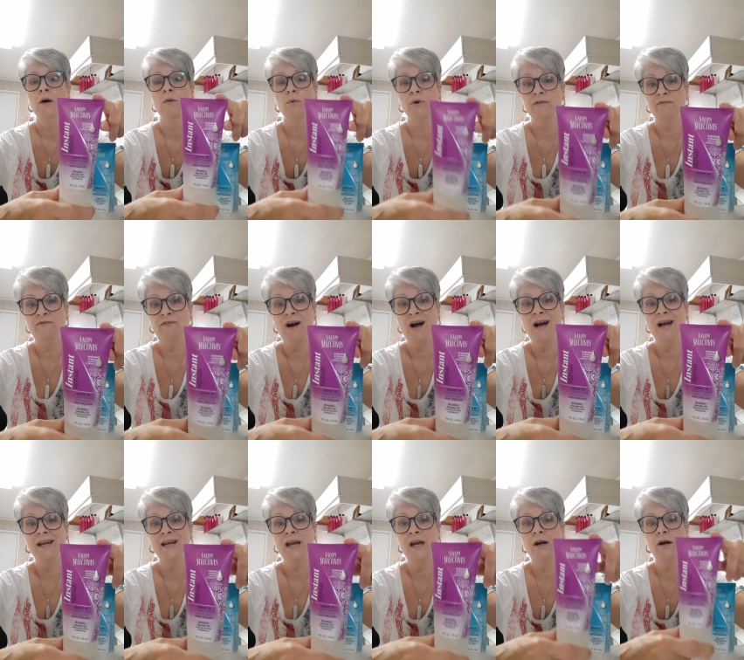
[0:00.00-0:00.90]
with
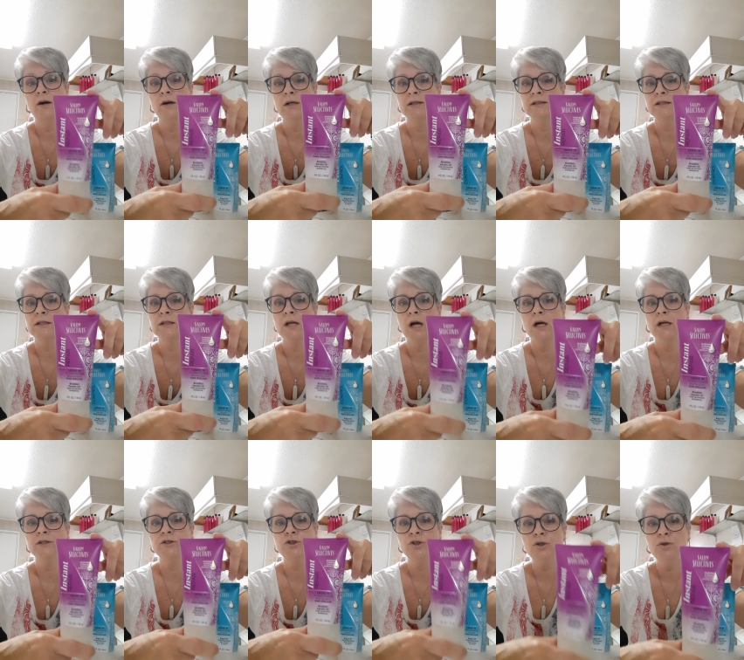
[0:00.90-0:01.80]
fine hair. It's
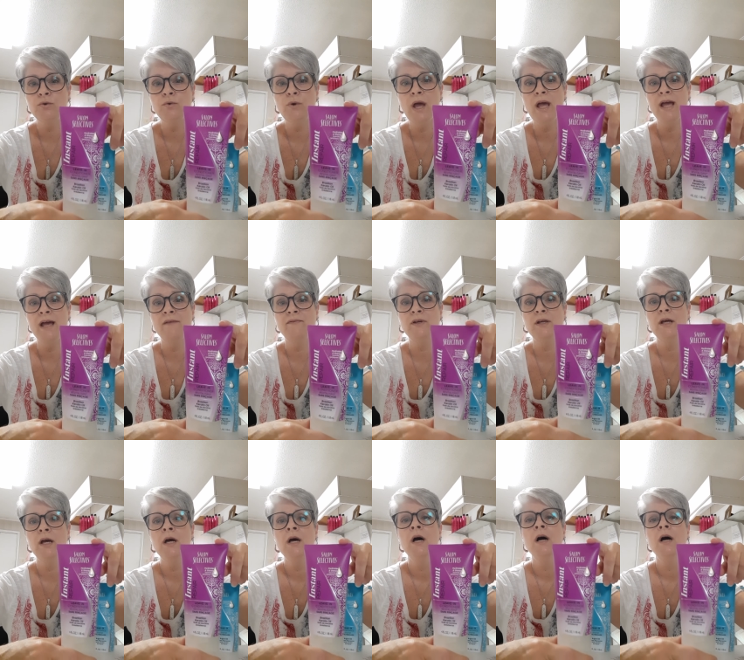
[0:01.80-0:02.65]
not too heavy.